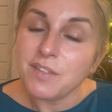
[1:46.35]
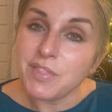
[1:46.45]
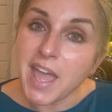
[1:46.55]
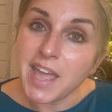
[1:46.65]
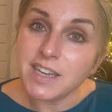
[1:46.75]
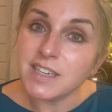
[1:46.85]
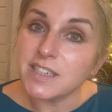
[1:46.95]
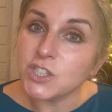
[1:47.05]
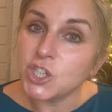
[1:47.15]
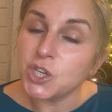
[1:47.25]

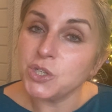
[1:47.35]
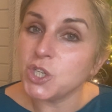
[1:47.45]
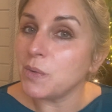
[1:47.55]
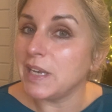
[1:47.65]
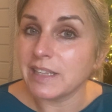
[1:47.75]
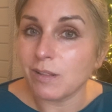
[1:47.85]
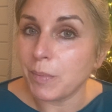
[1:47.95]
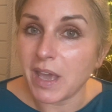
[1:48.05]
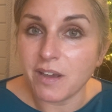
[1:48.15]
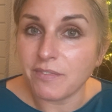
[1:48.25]
Then to do a little
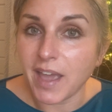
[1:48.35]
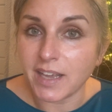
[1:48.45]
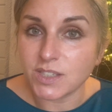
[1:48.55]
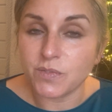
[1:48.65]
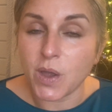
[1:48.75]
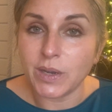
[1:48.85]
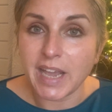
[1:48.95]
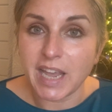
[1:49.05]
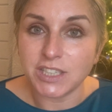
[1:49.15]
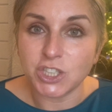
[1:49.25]
bit of
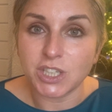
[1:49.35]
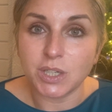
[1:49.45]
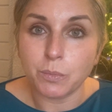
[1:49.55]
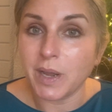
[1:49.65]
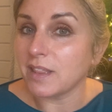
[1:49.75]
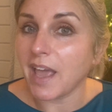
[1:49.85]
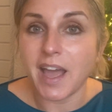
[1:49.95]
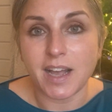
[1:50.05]
exfoliation with